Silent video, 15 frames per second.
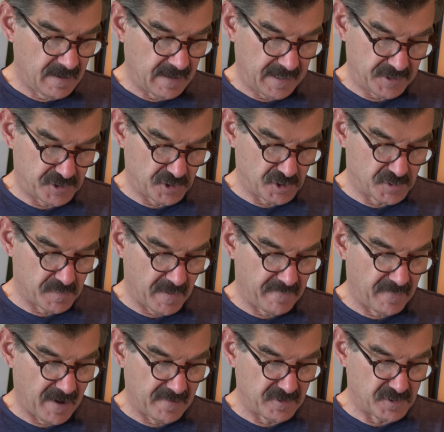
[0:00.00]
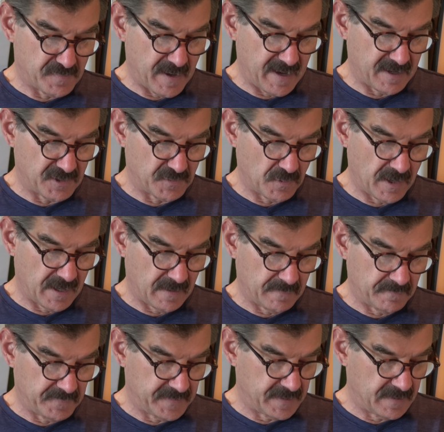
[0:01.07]
I searched my father's bag as
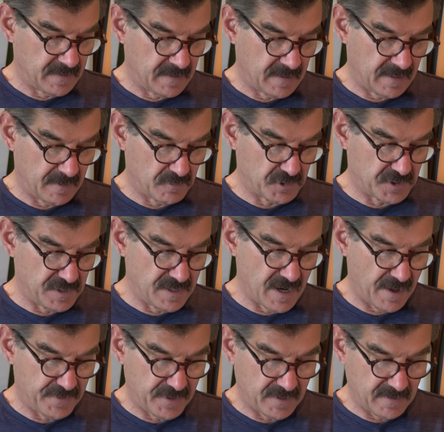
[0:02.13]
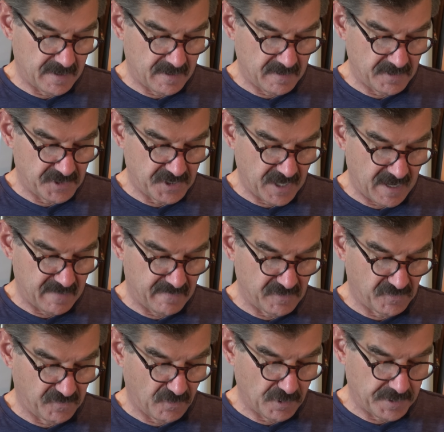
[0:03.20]
well. There was nothing there inside of
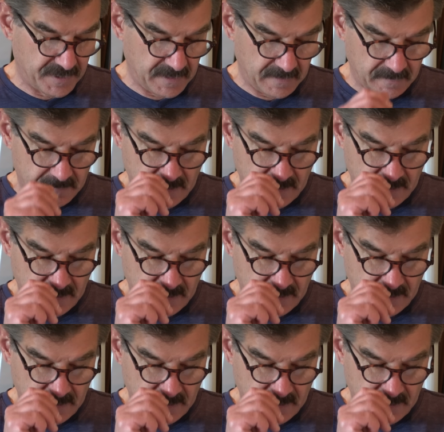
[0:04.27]
his 14